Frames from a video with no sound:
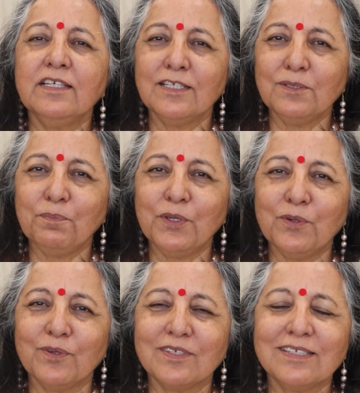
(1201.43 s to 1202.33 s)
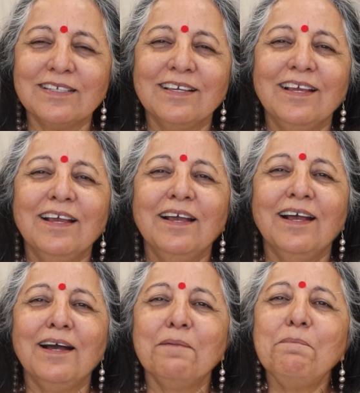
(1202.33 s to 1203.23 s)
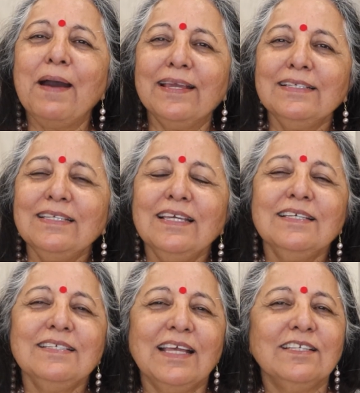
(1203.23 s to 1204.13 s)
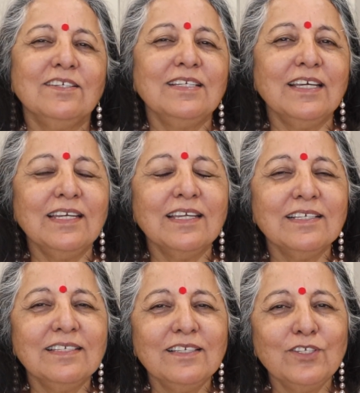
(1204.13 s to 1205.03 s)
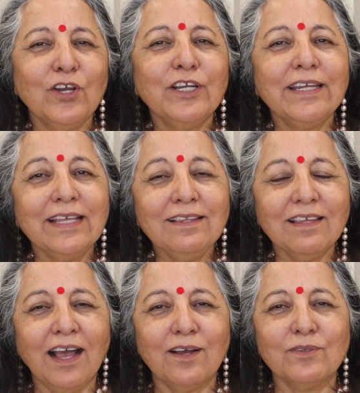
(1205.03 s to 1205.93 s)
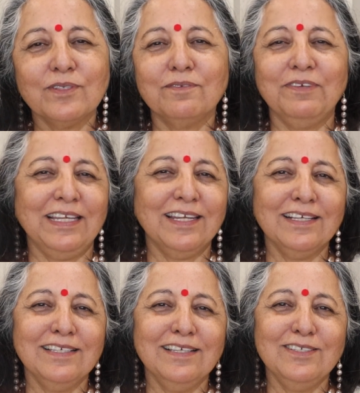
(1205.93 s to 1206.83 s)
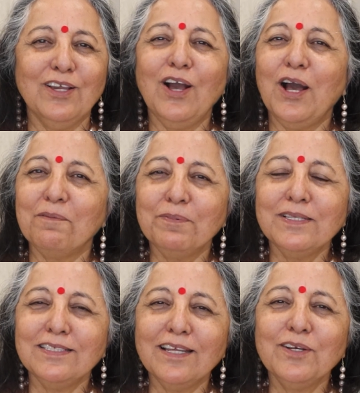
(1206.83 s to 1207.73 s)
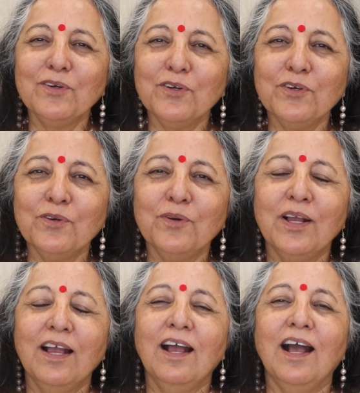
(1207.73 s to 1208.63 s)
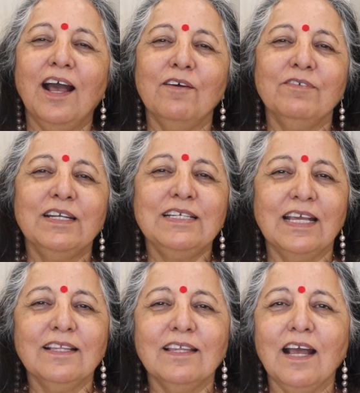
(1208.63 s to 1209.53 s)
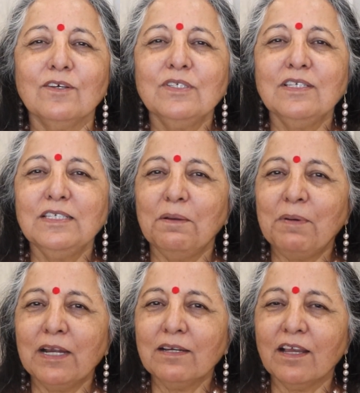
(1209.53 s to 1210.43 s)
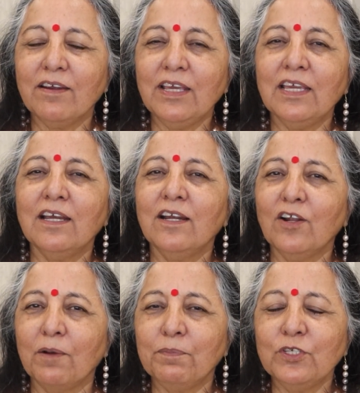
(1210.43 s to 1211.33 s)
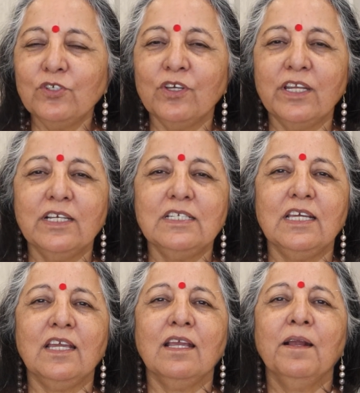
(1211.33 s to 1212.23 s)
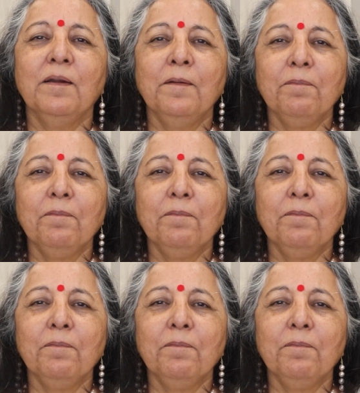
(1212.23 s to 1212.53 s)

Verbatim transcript: the disputes. Uh, Pisces, Sagittarius is your tenth house. Venus is your opposite guru. However, tenth house is about career, opportunity,